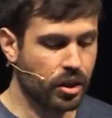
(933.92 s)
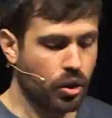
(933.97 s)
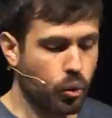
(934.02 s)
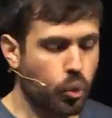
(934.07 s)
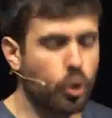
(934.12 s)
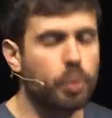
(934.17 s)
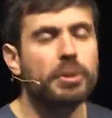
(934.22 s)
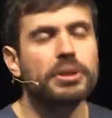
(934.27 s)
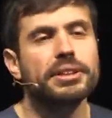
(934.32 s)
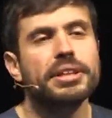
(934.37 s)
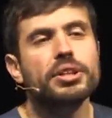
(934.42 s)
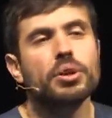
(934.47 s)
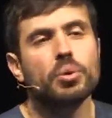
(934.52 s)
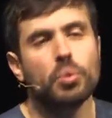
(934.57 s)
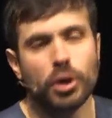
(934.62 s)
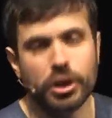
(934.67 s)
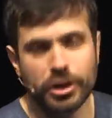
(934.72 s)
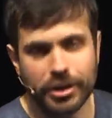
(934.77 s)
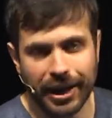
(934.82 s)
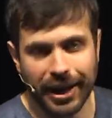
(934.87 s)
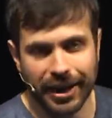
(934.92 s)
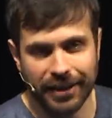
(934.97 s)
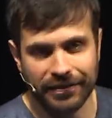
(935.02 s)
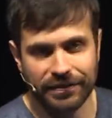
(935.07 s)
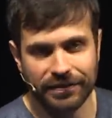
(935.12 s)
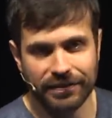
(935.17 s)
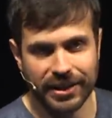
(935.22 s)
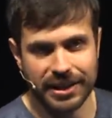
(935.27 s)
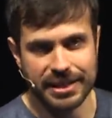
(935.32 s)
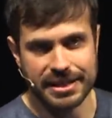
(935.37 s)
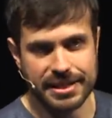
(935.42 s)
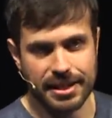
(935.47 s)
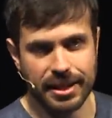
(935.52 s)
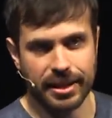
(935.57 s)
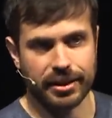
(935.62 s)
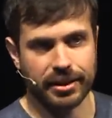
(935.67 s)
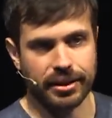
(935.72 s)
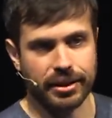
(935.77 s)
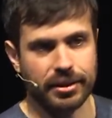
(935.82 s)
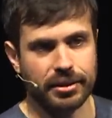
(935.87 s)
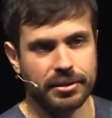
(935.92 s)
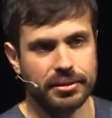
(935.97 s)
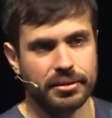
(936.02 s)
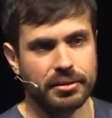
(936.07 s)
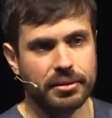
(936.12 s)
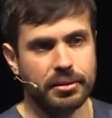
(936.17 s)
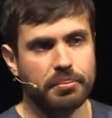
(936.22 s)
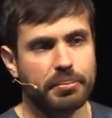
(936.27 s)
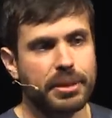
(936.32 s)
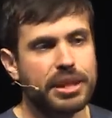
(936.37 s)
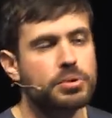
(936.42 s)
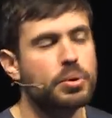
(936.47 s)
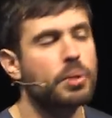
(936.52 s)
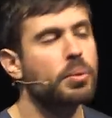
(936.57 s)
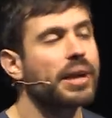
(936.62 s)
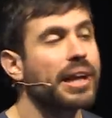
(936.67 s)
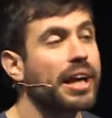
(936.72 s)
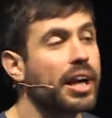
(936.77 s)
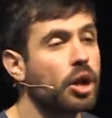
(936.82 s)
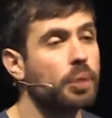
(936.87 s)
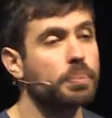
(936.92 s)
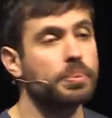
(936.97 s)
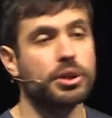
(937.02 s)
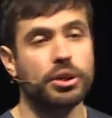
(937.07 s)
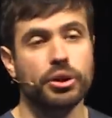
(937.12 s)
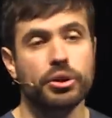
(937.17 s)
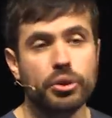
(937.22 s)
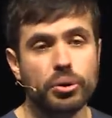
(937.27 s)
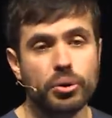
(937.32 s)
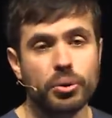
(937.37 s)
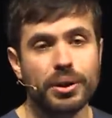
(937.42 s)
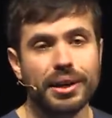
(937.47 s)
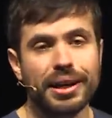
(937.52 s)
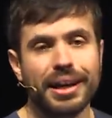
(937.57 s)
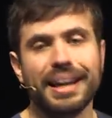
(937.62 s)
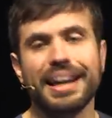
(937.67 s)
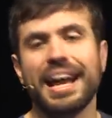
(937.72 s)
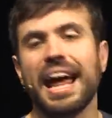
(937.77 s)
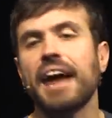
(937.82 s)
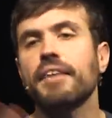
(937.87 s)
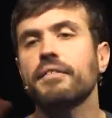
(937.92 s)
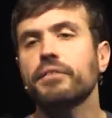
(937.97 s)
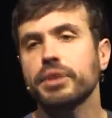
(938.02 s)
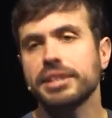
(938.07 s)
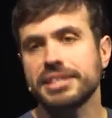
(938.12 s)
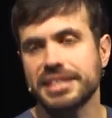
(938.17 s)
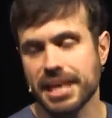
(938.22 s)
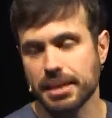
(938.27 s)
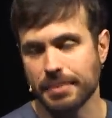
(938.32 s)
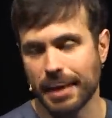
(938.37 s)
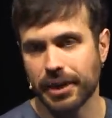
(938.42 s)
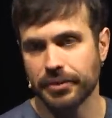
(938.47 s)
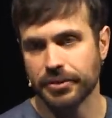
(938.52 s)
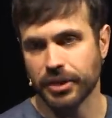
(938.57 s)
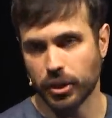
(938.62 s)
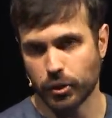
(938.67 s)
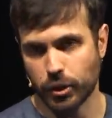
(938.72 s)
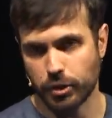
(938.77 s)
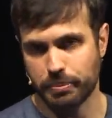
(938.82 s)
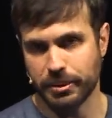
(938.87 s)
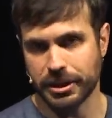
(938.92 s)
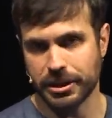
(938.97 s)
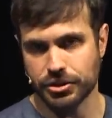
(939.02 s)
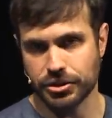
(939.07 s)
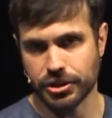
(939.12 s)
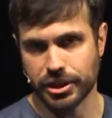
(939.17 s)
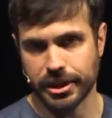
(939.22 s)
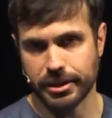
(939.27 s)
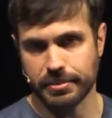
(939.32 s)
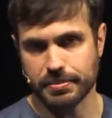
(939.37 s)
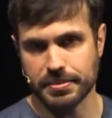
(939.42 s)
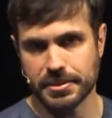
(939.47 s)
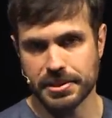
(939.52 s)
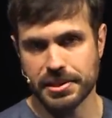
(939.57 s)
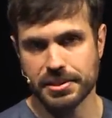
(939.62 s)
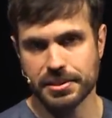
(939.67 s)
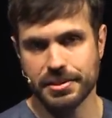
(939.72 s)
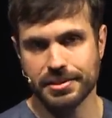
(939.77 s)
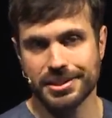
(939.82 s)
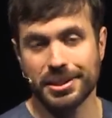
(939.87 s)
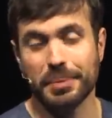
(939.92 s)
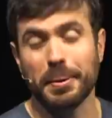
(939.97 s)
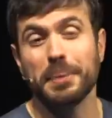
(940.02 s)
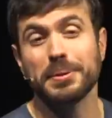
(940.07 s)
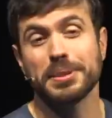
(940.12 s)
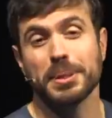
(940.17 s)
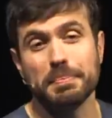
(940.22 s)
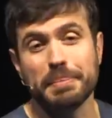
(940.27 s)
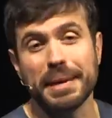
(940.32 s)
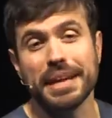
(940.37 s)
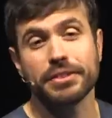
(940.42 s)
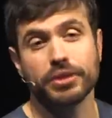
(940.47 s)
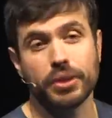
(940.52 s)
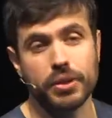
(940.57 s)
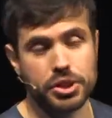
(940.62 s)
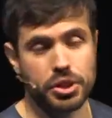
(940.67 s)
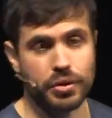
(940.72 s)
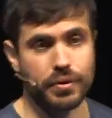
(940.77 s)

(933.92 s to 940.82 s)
We're building the work graph at Asana because we want to help you and every team out there with big dreams to be able to make those a